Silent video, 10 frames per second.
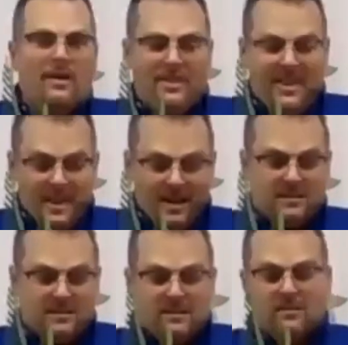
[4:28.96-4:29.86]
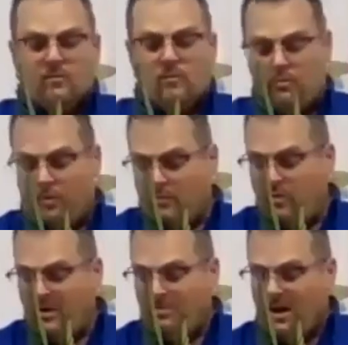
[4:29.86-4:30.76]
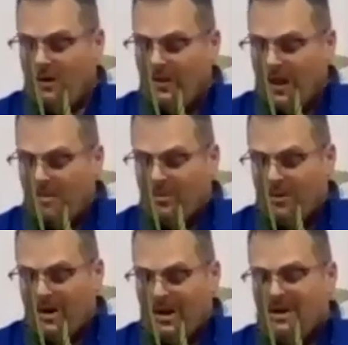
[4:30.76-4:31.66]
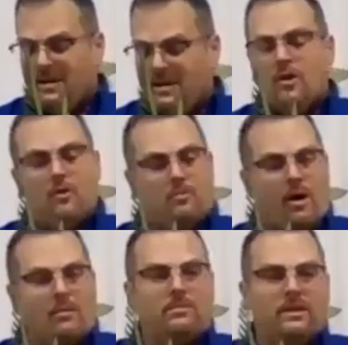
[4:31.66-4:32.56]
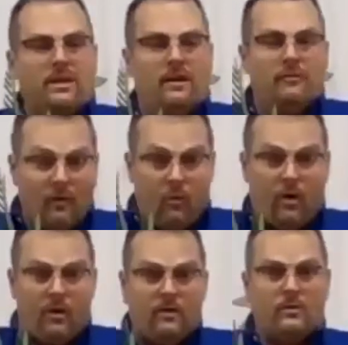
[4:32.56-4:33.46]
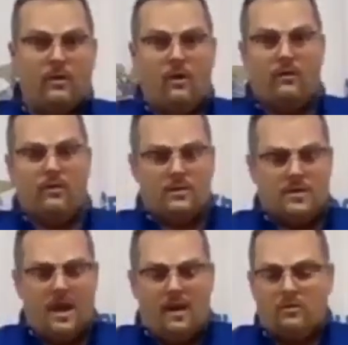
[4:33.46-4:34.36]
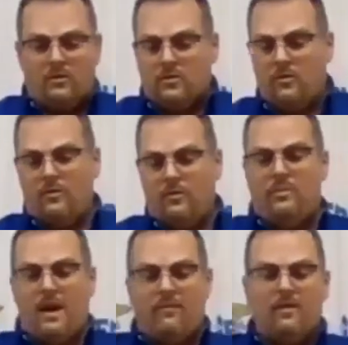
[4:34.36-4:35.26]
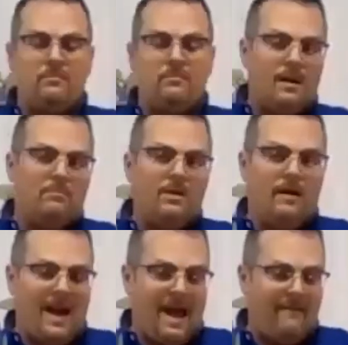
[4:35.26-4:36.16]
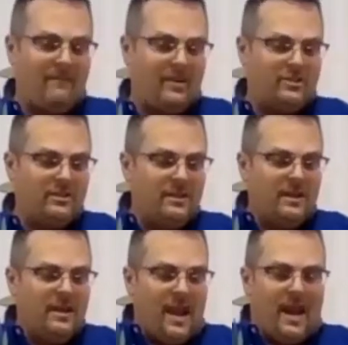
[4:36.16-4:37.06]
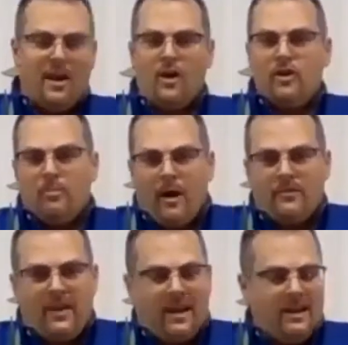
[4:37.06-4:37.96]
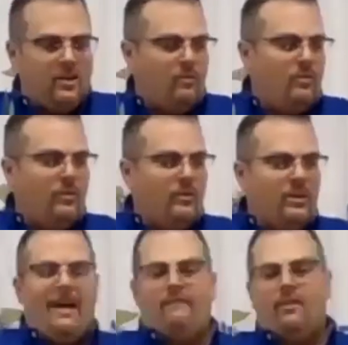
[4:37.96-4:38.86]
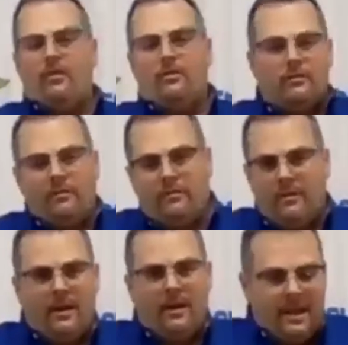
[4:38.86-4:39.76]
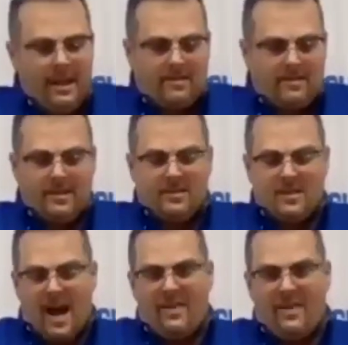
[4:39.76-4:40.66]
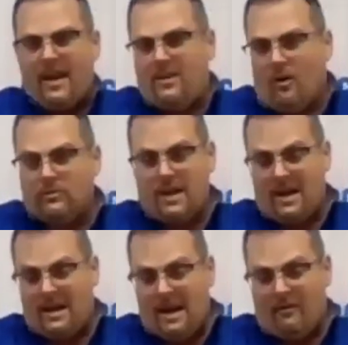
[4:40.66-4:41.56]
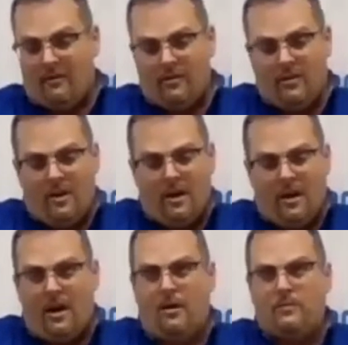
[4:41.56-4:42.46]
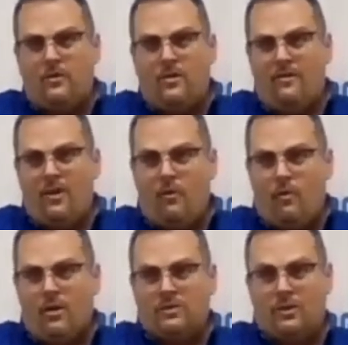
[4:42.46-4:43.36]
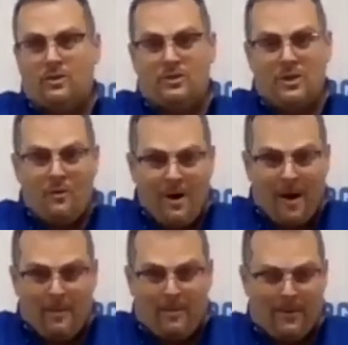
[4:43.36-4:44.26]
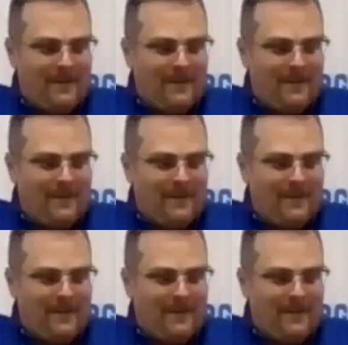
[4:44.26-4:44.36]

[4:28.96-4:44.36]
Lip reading: This would be on the upper end, probably a 4 on the scale. So it would definitely be above average. And I know you're probably thinking, we would never get to design that. Don't say never. You never know what's going to show up.